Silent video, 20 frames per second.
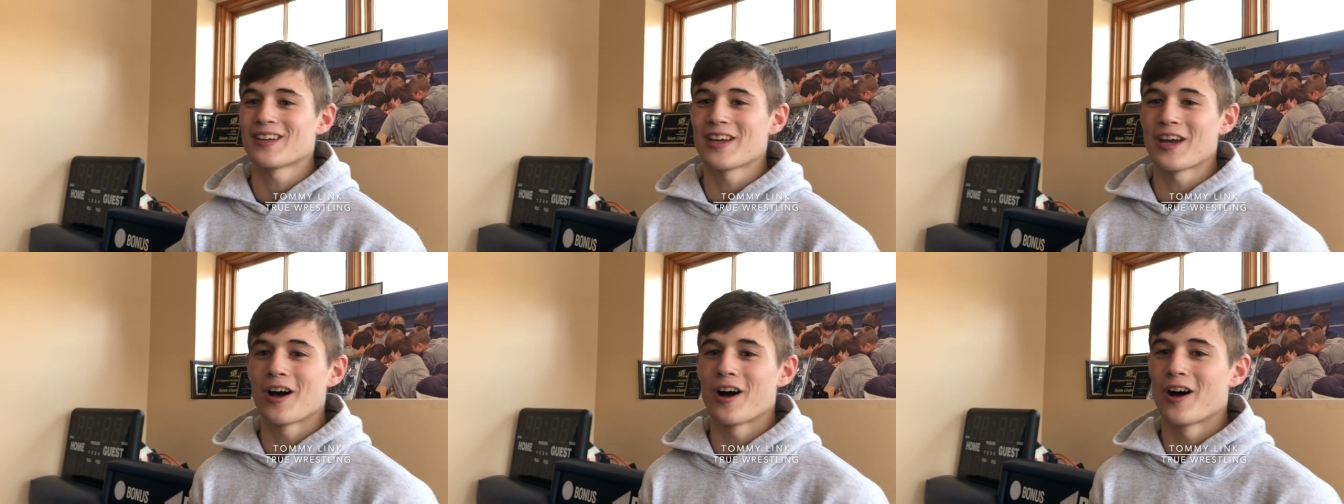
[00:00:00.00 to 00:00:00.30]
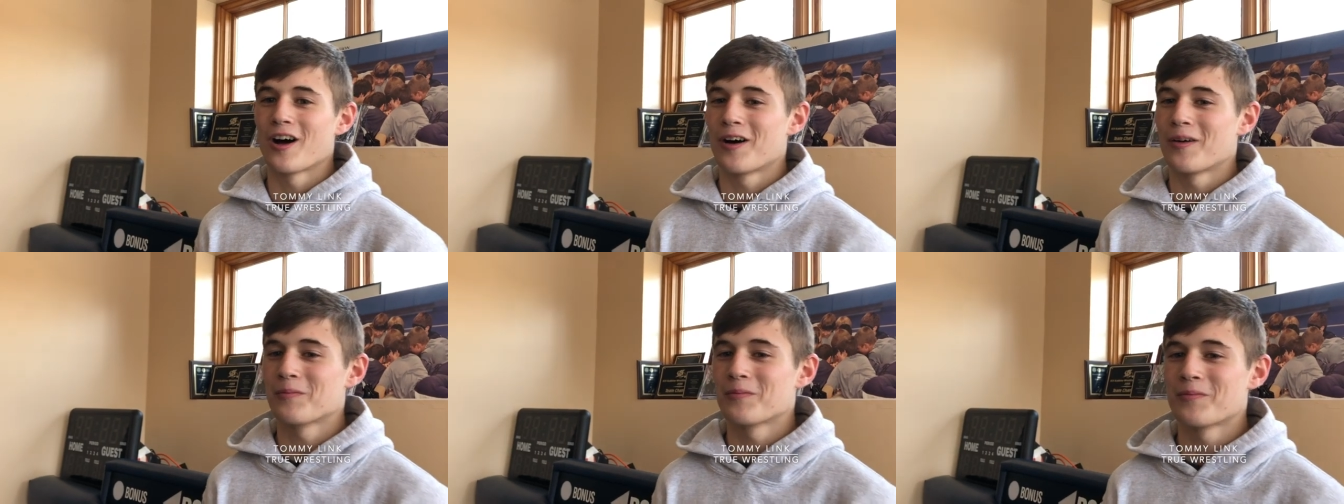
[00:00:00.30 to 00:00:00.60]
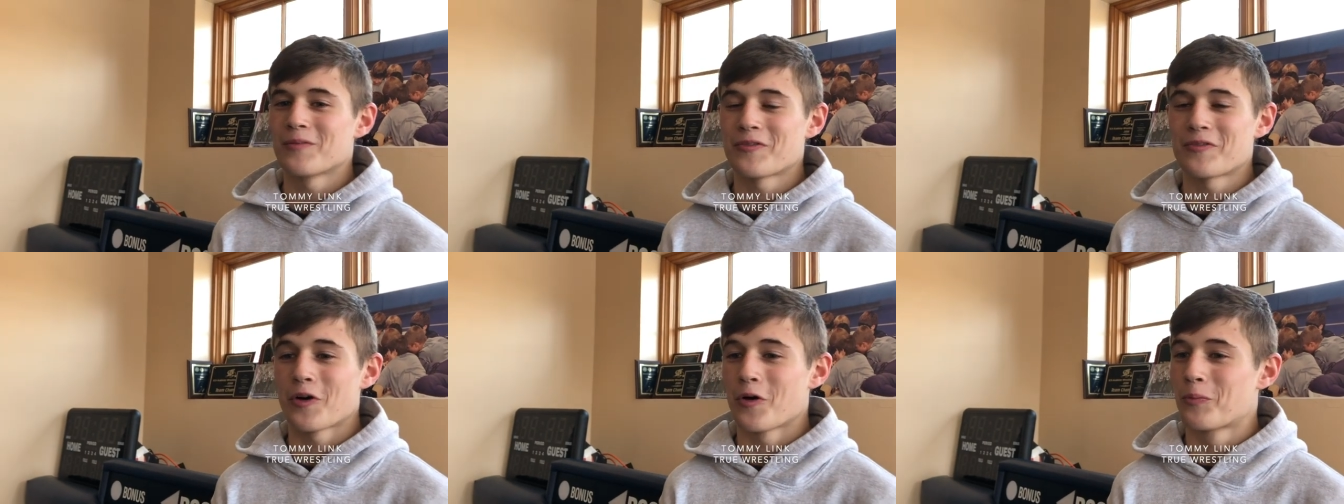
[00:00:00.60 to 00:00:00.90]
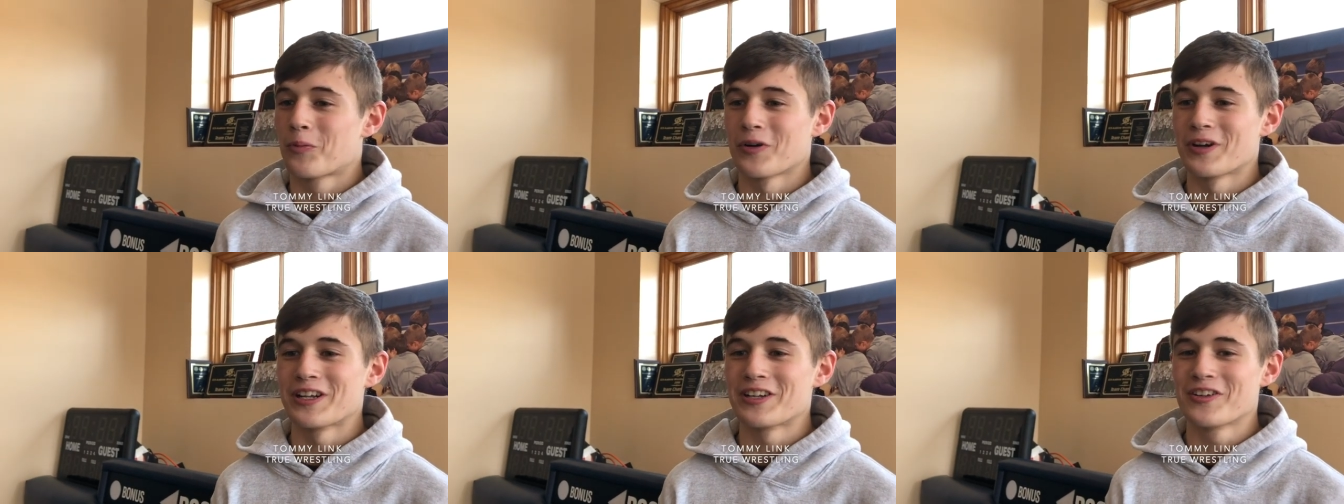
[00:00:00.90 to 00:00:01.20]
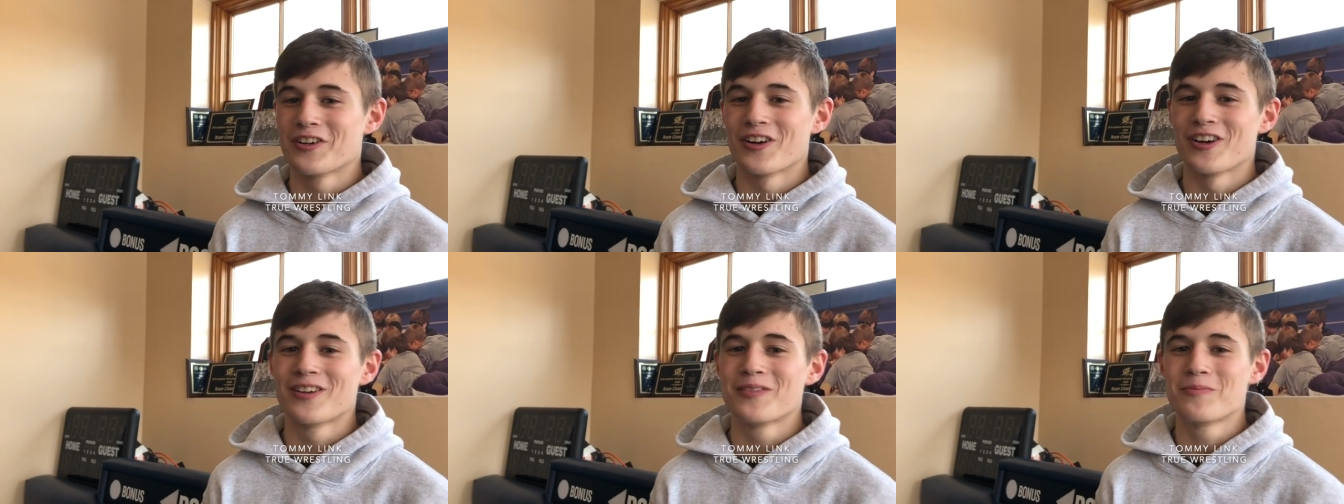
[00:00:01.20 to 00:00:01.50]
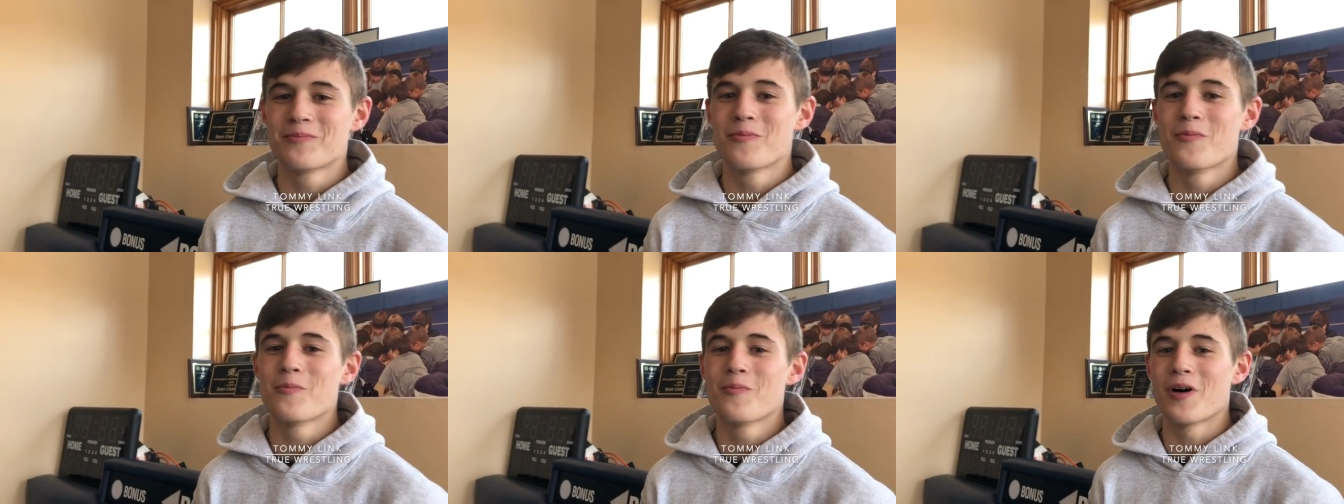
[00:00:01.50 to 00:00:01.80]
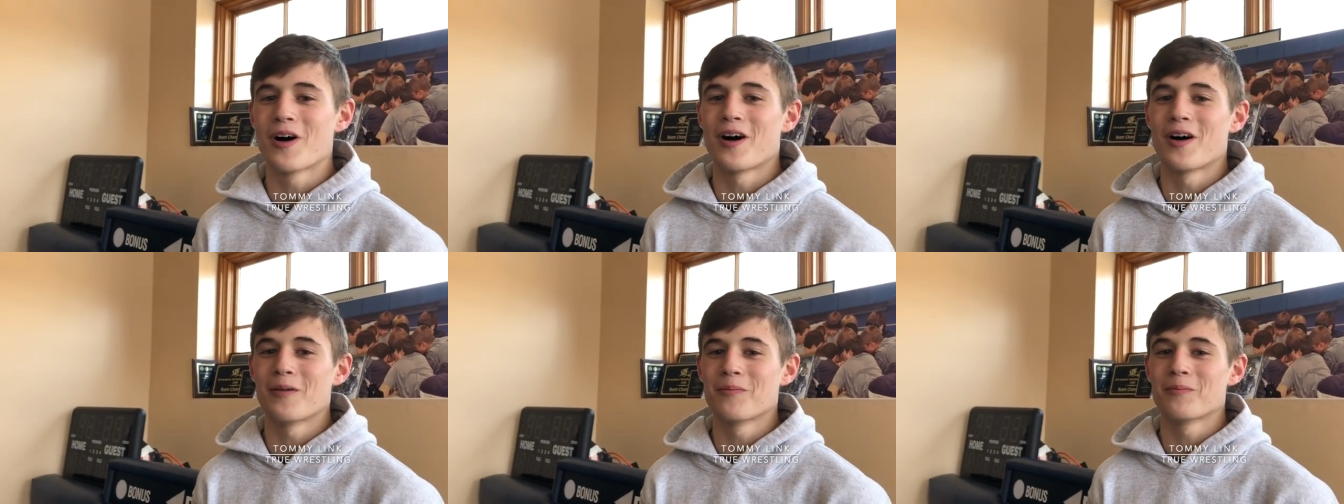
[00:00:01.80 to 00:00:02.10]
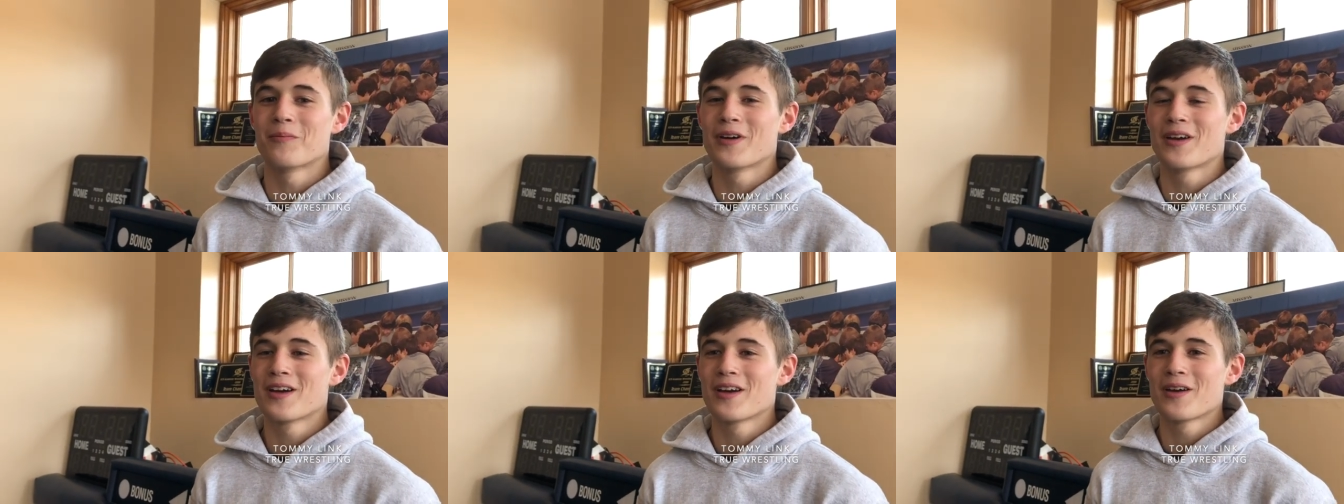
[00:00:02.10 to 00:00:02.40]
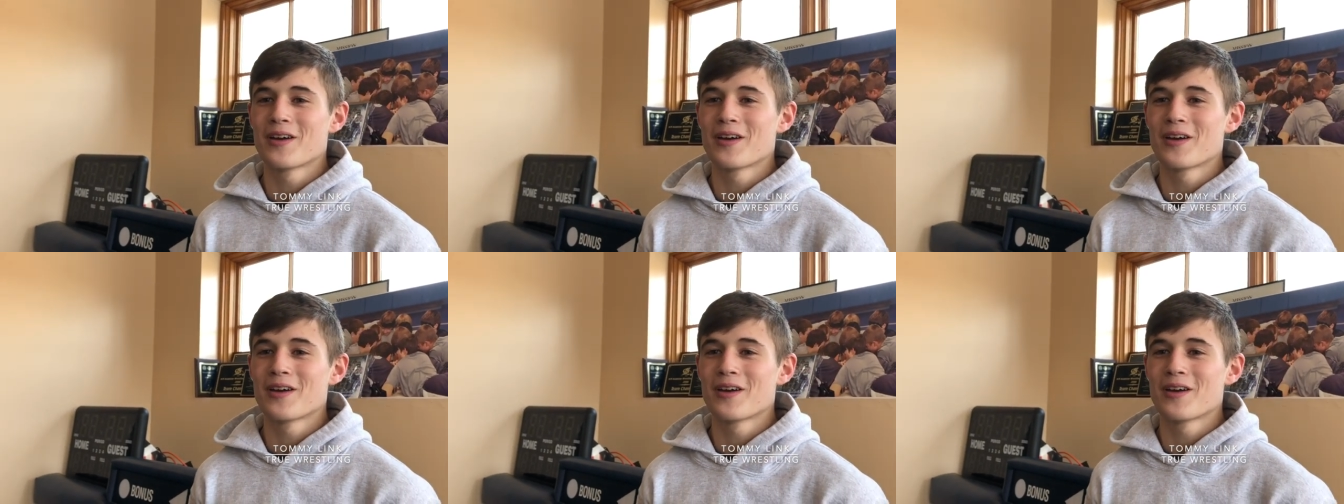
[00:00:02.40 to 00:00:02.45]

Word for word: Um, felt pretty good. Um,